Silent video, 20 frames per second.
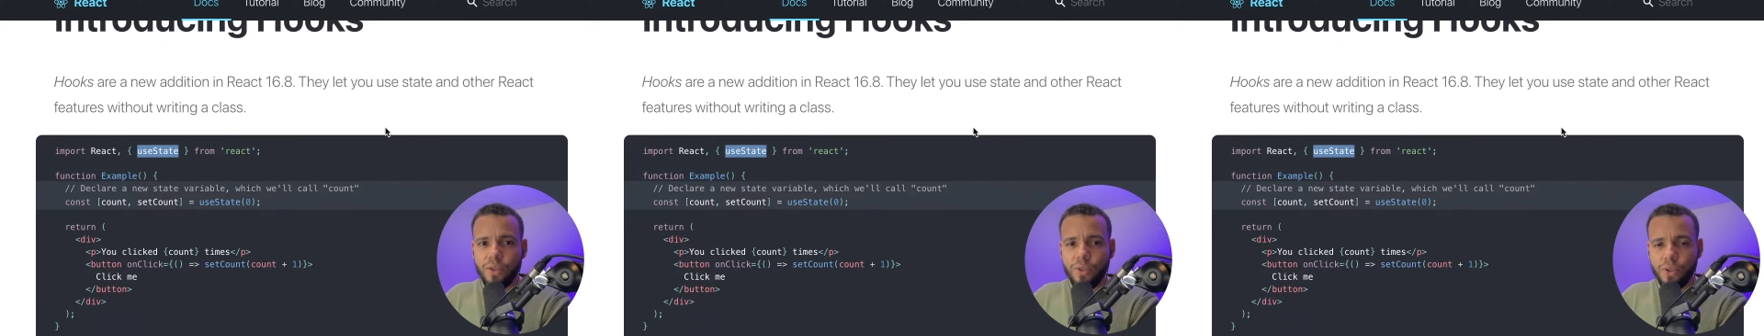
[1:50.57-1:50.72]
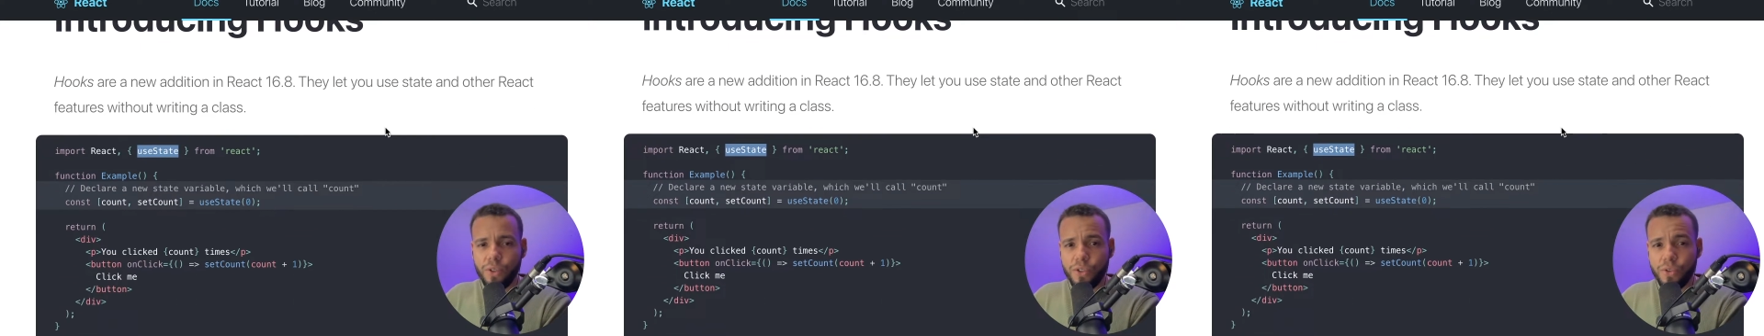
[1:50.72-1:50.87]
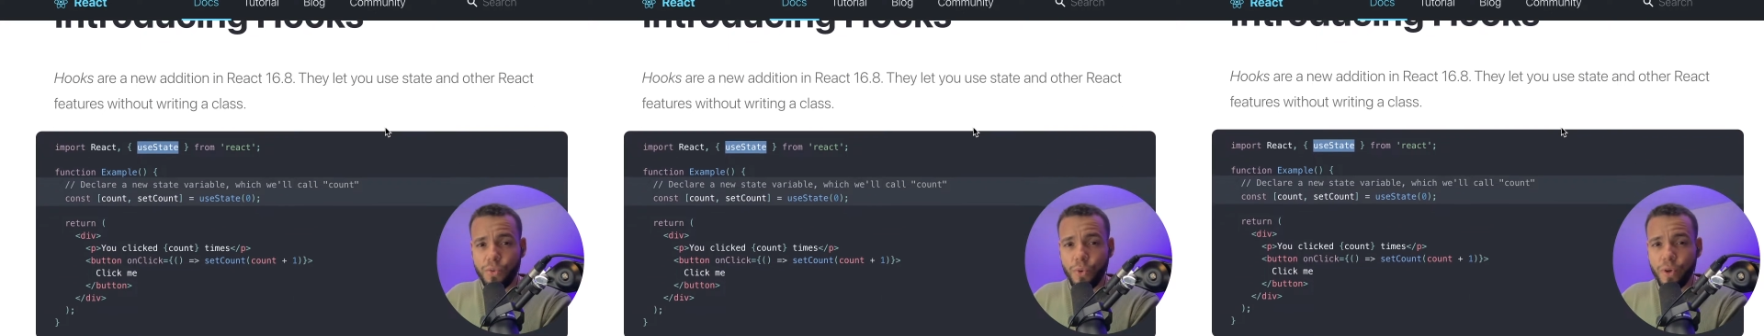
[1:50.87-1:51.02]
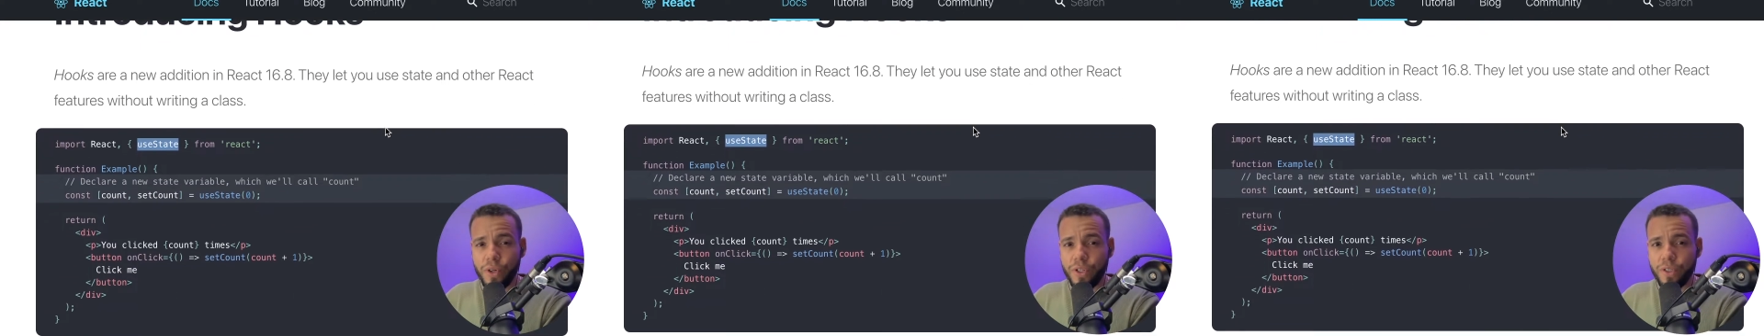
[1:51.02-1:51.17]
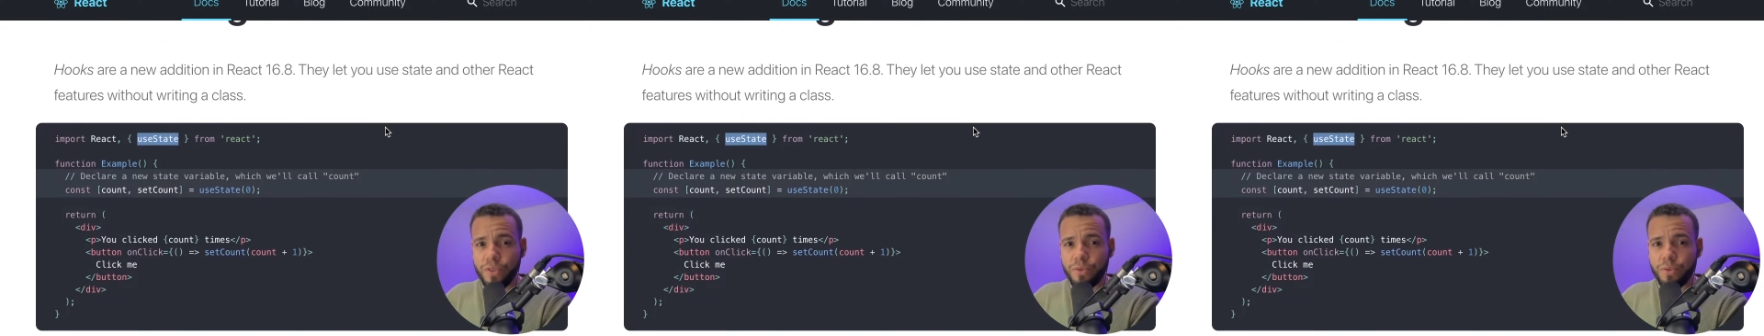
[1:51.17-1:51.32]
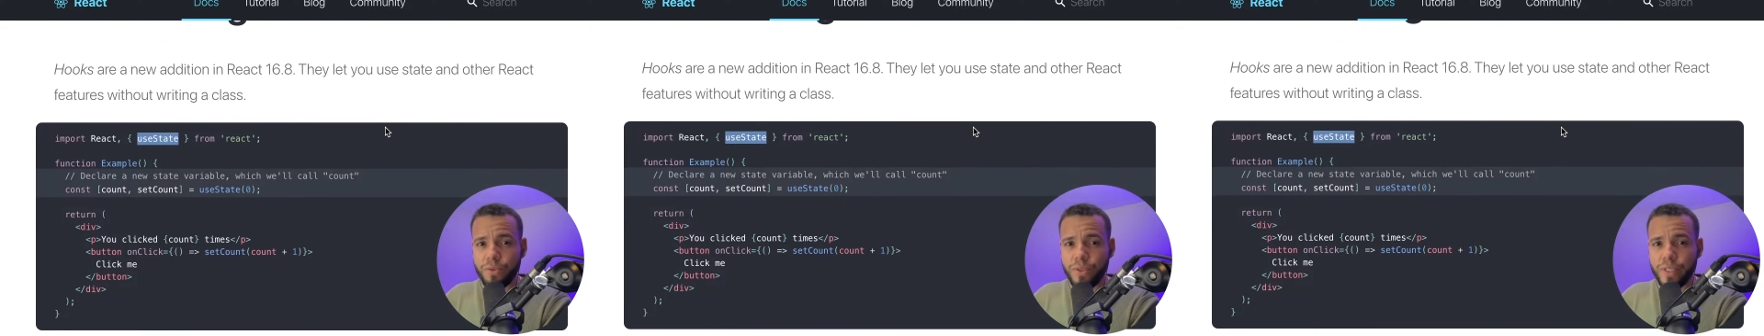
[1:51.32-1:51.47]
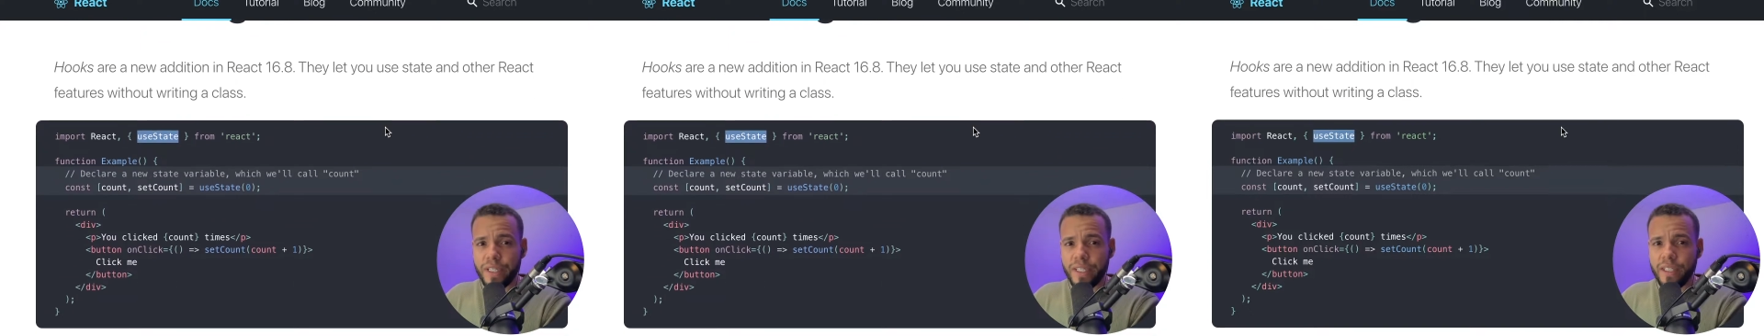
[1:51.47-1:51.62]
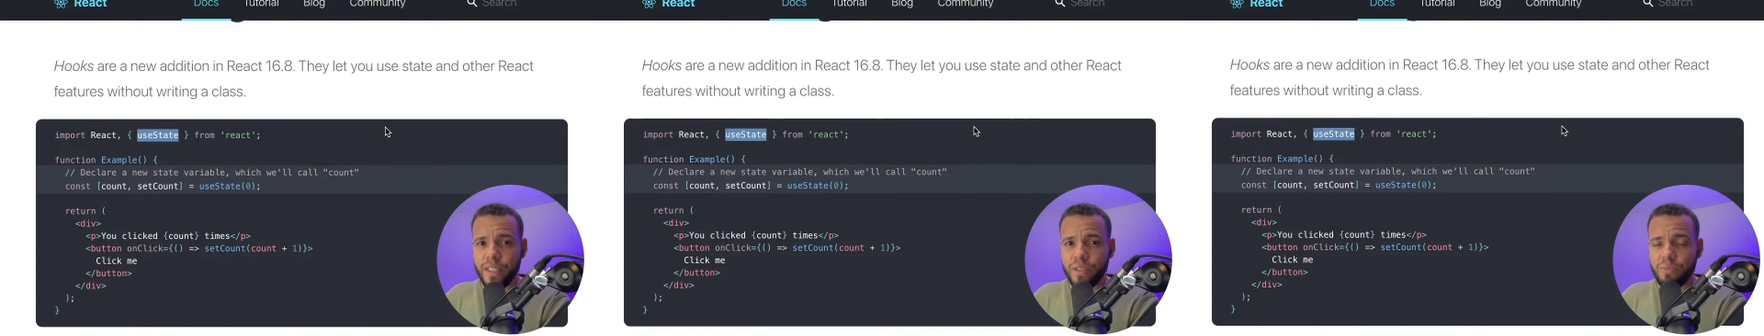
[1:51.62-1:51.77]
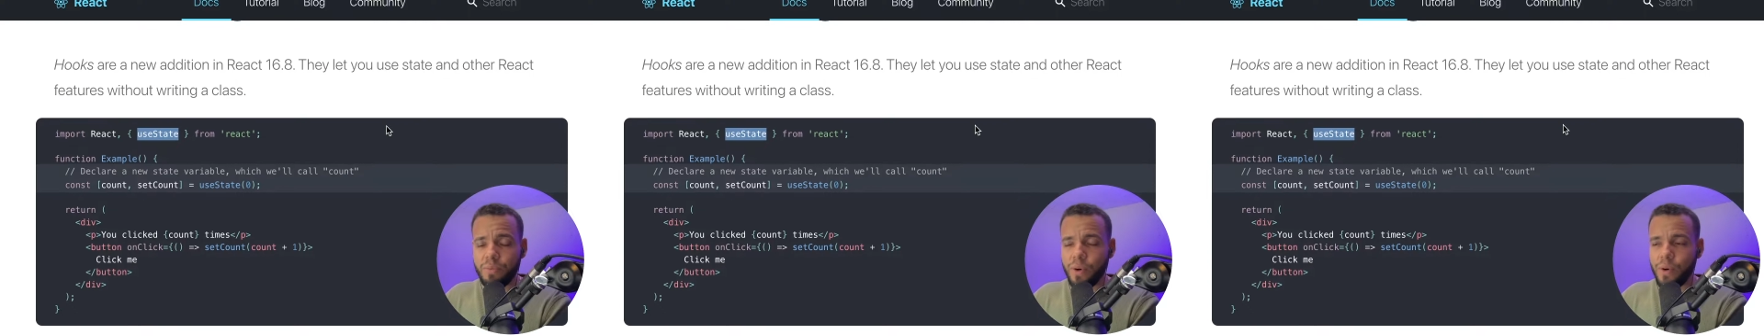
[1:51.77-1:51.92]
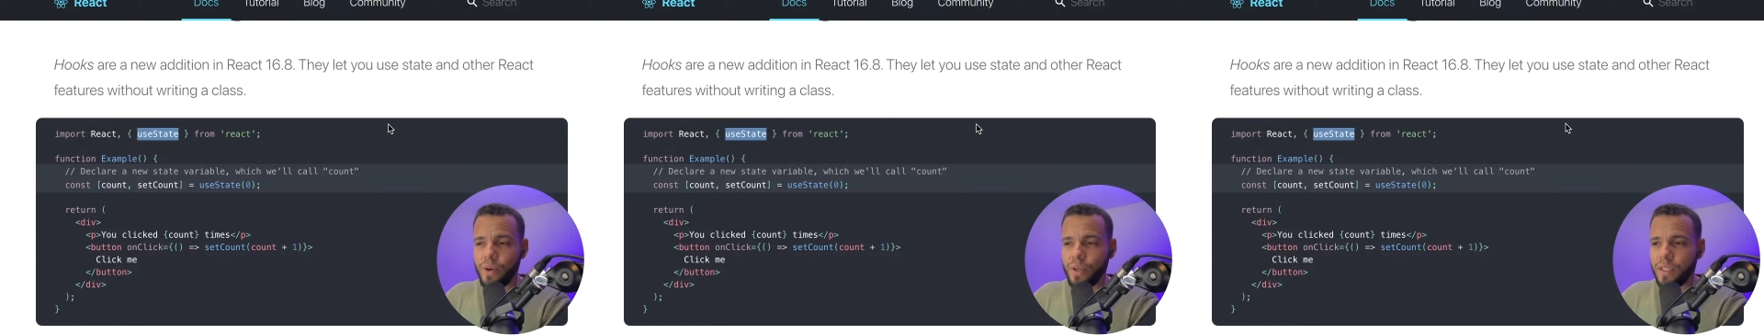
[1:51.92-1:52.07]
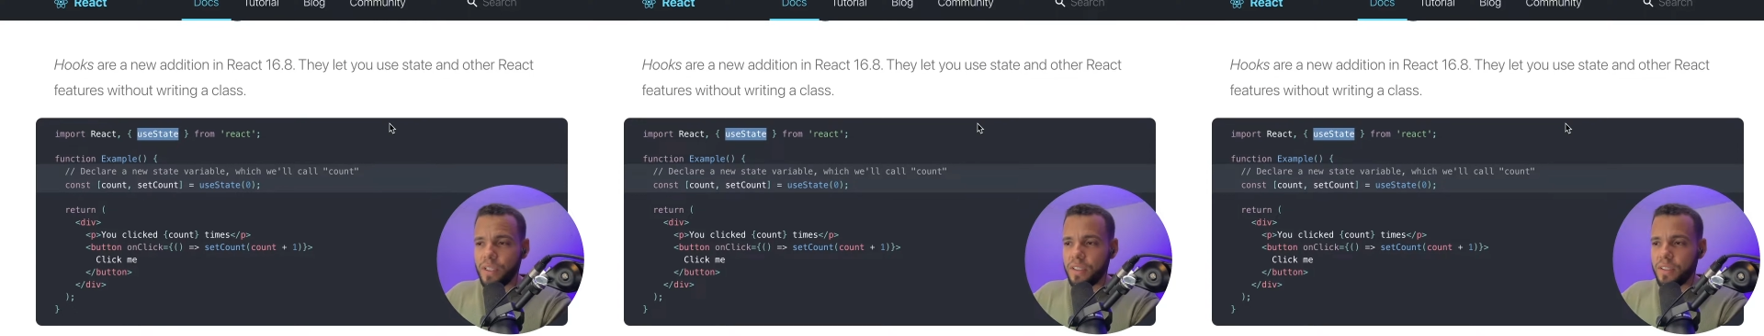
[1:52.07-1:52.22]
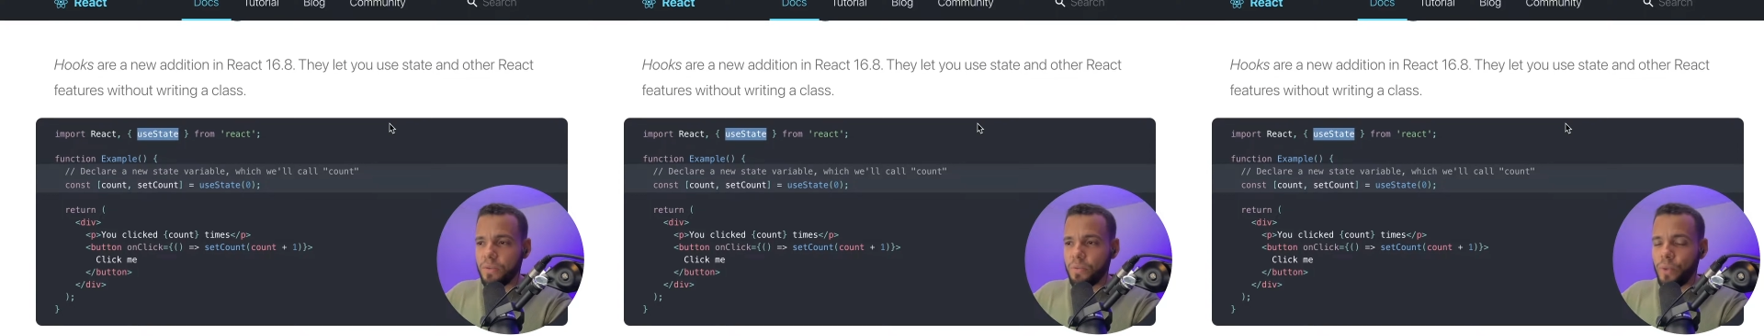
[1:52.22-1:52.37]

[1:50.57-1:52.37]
hooks were really important